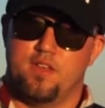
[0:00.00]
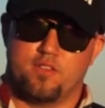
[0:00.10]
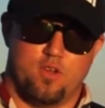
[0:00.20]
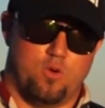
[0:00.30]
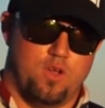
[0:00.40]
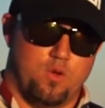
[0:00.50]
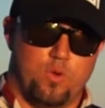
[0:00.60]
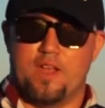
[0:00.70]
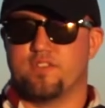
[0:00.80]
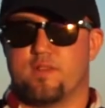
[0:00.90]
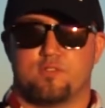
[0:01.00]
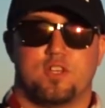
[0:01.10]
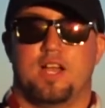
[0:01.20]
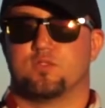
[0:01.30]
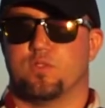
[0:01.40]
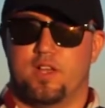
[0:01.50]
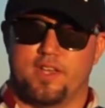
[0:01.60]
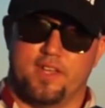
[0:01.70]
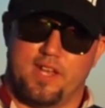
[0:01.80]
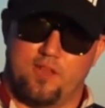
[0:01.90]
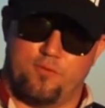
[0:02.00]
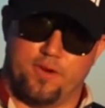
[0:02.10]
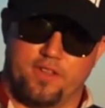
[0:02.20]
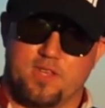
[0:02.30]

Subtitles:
So we have several tracks. We're lucky in California.